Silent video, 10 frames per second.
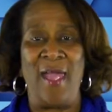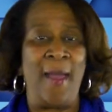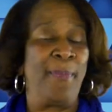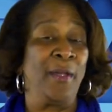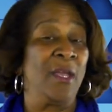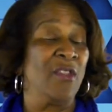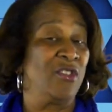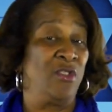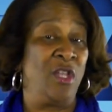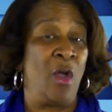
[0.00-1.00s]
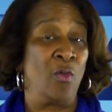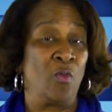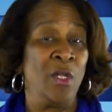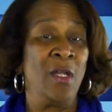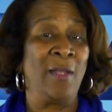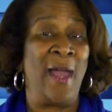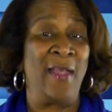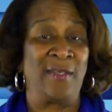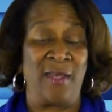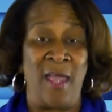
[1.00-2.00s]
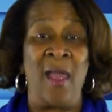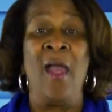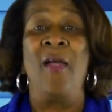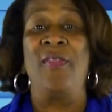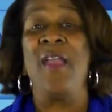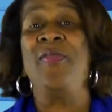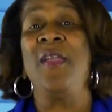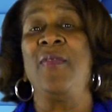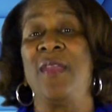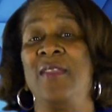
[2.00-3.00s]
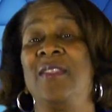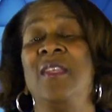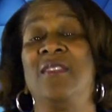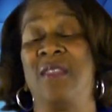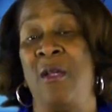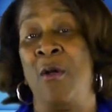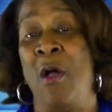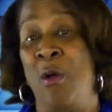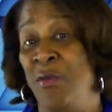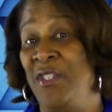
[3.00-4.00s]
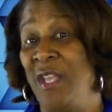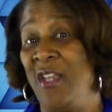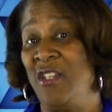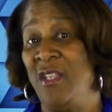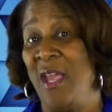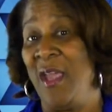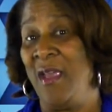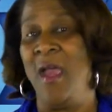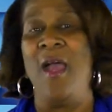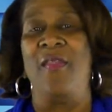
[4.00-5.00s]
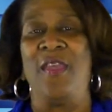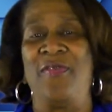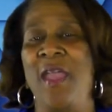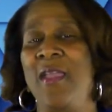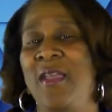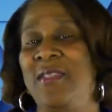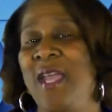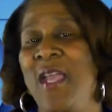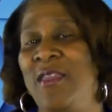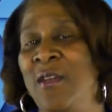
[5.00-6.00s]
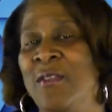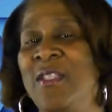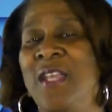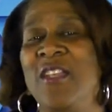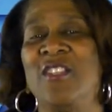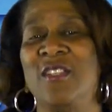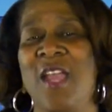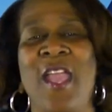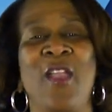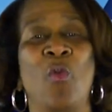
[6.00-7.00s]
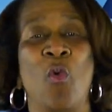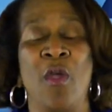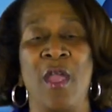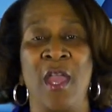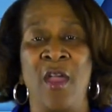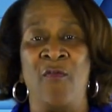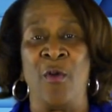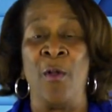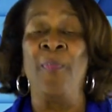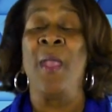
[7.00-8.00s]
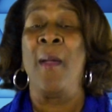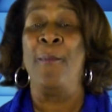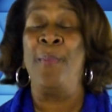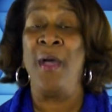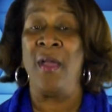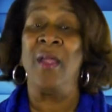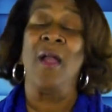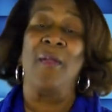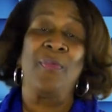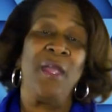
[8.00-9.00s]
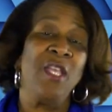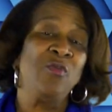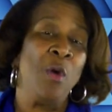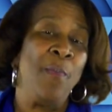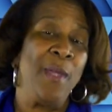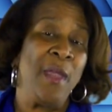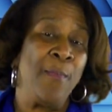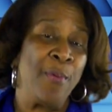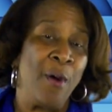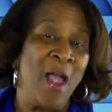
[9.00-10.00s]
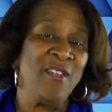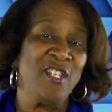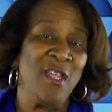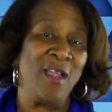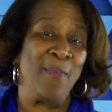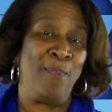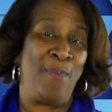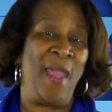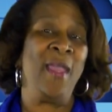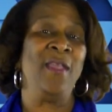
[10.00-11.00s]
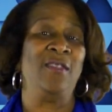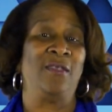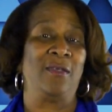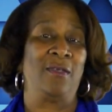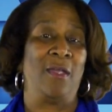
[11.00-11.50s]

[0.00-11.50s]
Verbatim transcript: applicants don't realize that. They think that since they're on Section 8, that they can take their Section 8 wherever. But these will be project-based